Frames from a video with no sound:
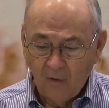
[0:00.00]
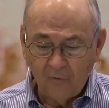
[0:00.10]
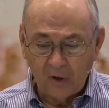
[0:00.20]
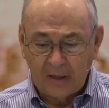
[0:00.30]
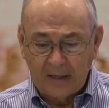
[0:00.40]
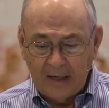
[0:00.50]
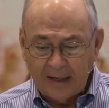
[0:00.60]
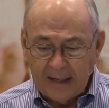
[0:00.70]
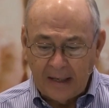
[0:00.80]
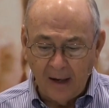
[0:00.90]
for
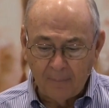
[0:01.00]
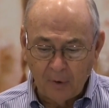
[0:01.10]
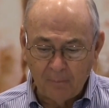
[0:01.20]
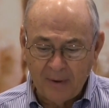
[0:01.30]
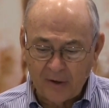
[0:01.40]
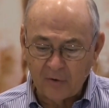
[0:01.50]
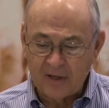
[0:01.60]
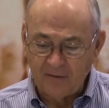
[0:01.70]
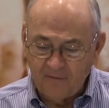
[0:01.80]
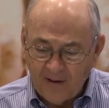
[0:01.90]
cutting up, or better,
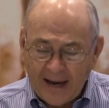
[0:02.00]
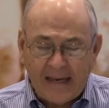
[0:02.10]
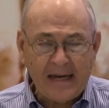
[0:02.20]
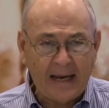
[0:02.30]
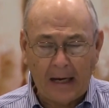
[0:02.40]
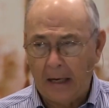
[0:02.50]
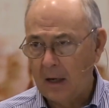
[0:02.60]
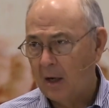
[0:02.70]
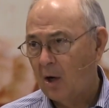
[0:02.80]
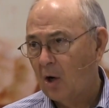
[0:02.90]
dividing
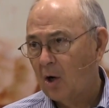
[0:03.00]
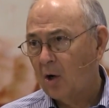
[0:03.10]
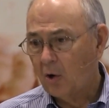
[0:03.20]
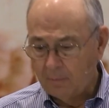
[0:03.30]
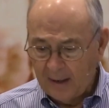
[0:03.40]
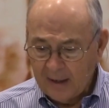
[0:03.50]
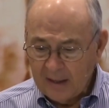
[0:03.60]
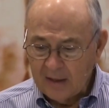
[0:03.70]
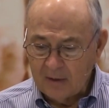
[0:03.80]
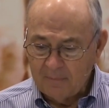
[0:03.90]
her
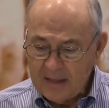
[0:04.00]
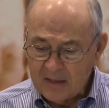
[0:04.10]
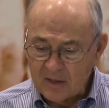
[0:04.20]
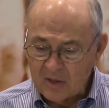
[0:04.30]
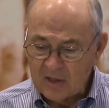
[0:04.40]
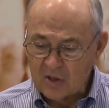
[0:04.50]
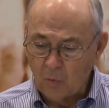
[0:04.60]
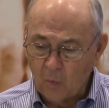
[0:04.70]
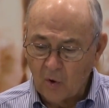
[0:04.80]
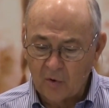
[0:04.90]
body into pieces is a
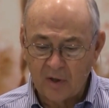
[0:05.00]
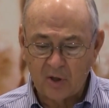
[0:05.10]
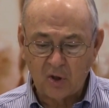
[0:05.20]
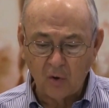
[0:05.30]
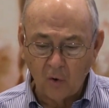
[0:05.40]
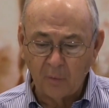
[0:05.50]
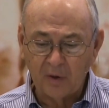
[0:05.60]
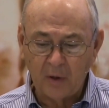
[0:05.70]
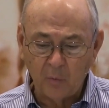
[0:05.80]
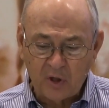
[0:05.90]
word that is
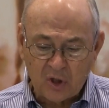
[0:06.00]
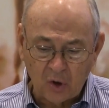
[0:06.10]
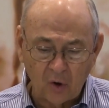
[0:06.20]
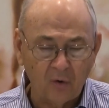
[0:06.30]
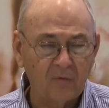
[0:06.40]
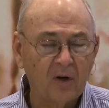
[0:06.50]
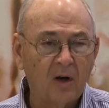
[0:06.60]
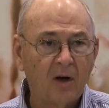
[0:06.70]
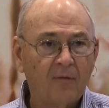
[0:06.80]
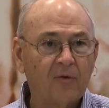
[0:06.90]
normally reserved
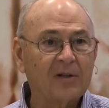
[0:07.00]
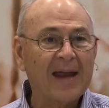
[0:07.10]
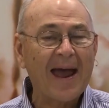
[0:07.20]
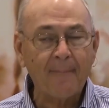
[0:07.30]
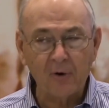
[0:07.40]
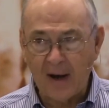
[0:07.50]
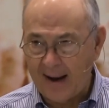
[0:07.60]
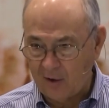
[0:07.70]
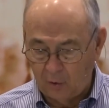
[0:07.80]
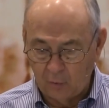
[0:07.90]
for
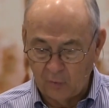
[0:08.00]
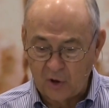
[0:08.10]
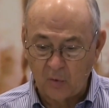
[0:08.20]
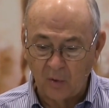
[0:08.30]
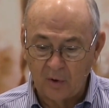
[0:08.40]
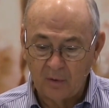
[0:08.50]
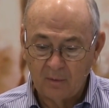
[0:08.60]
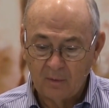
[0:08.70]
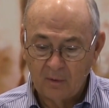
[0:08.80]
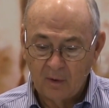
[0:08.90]
tabernacle ritual.
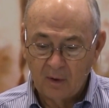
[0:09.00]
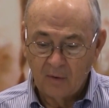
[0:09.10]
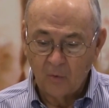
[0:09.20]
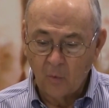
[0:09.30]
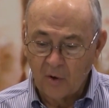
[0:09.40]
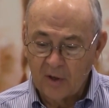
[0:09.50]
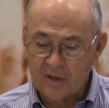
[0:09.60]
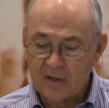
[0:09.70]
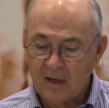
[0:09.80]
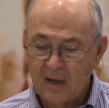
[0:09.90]
The word
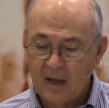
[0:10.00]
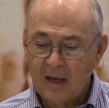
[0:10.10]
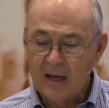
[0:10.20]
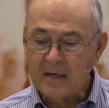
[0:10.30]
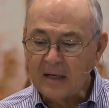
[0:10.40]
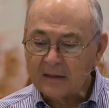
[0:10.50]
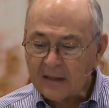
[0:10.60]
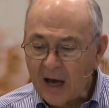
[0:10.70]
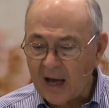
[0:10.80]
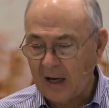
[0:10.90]
is
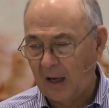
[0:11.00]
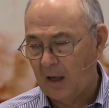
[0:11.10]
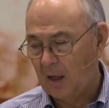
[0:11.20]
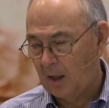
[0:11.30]
nathak.